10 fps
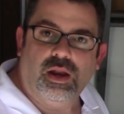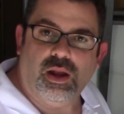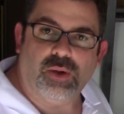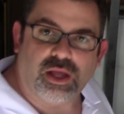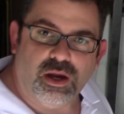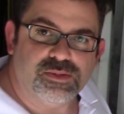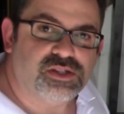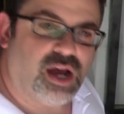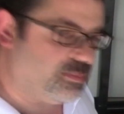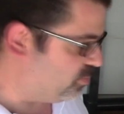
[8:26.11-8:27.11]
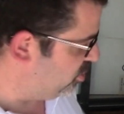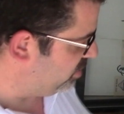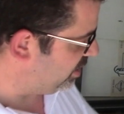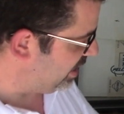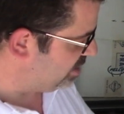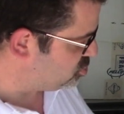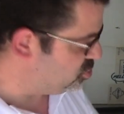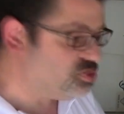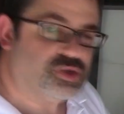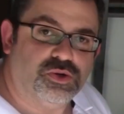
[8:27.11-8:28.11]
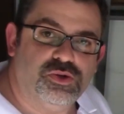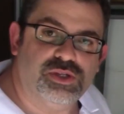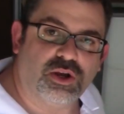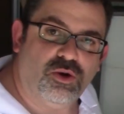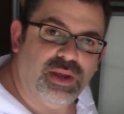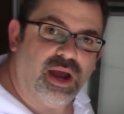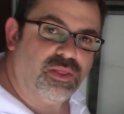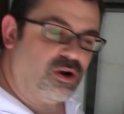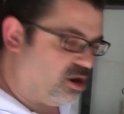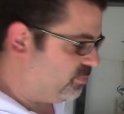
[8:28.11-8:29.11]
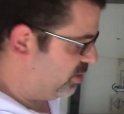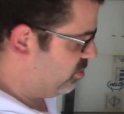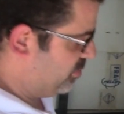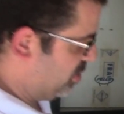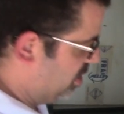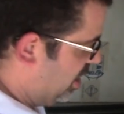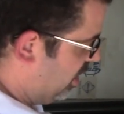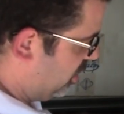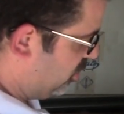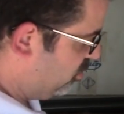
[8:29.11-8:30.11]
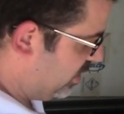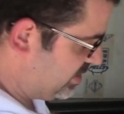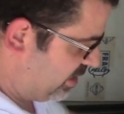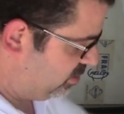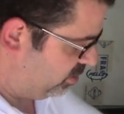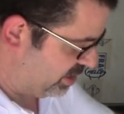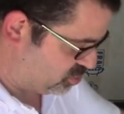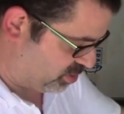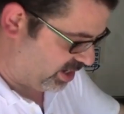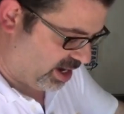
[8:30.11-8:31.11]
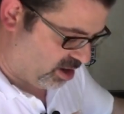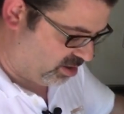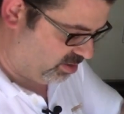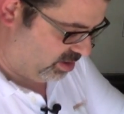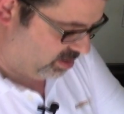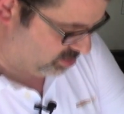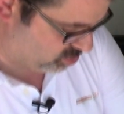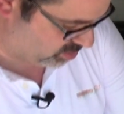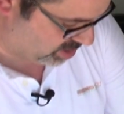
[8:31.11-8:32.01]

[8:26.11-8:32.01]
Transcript: Now when it comes time to put in the last two screws that go behind the carpet gripper, you do want to take a little extra care so